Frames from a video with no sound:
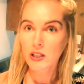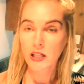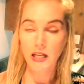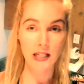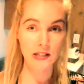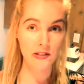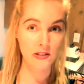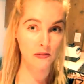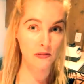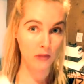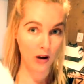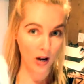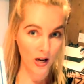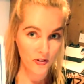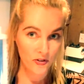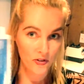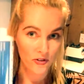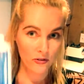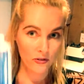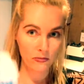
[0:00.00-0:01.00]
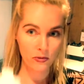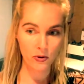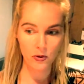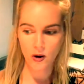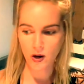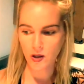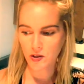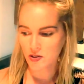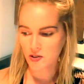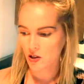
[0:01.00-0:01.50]
and some hydrogen
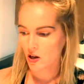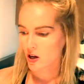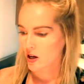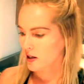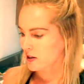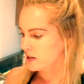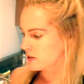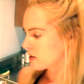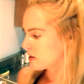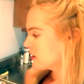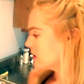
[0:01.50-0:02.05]
peroxide.